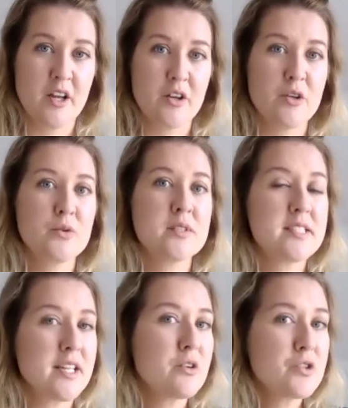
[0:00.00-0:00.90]
You'll
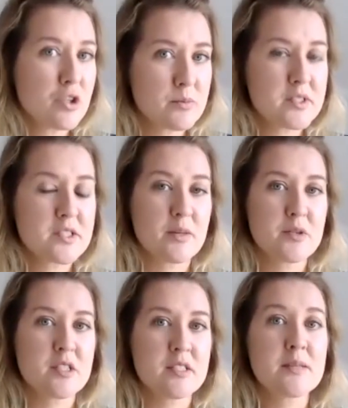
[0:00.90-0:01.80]
see on job
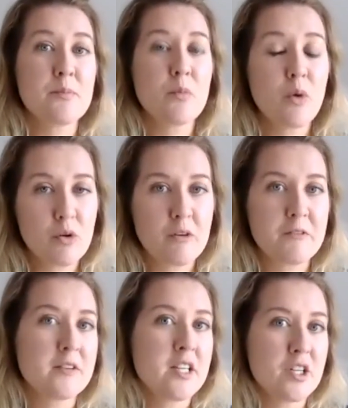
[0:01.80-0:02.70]
descriptions more
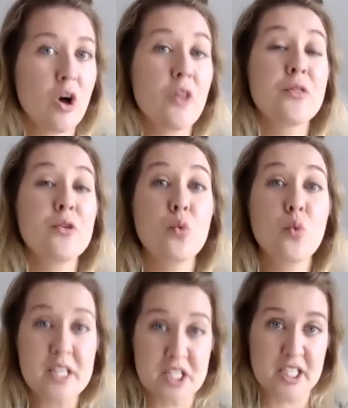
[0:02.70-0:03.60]
often than not the
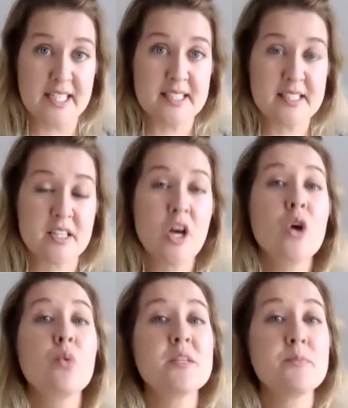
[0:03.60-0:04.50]
wish list,
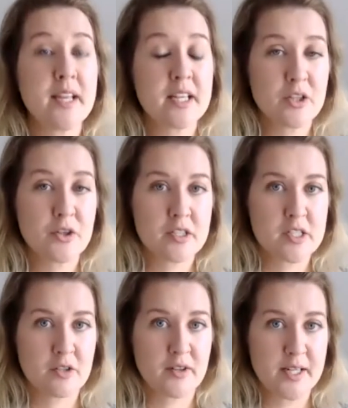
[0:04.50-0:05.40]
which may include a
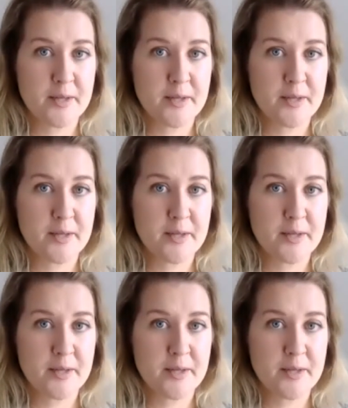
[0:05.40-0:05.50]
degree.